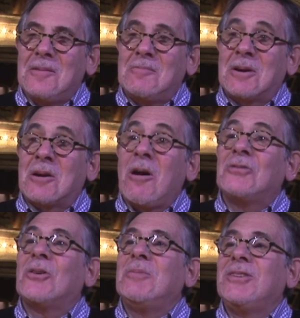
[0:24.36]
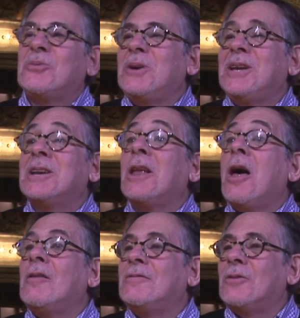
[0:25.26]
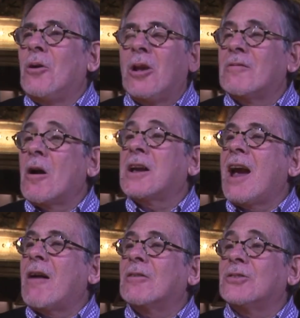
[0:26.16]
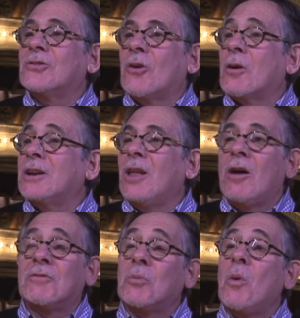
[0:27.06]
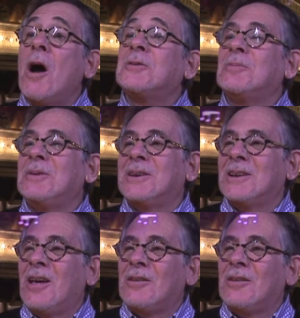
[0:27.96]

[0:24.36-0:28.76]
but it also means winning in love. All of our characters are in love or want to be in love.